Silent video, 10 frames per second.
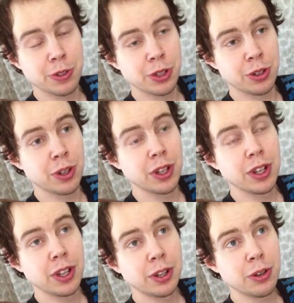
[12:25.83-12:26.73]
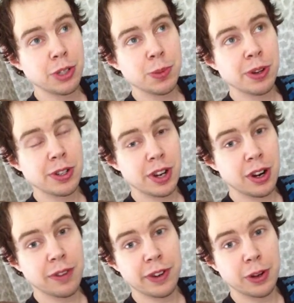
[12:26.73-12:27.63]
So, goji berries
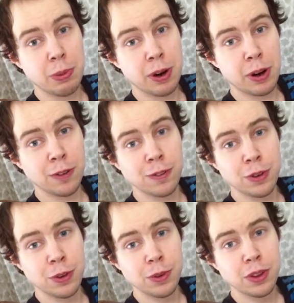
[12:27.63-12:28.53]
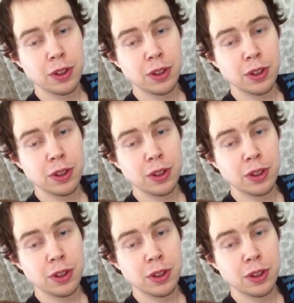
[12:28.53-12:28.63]
are very powerful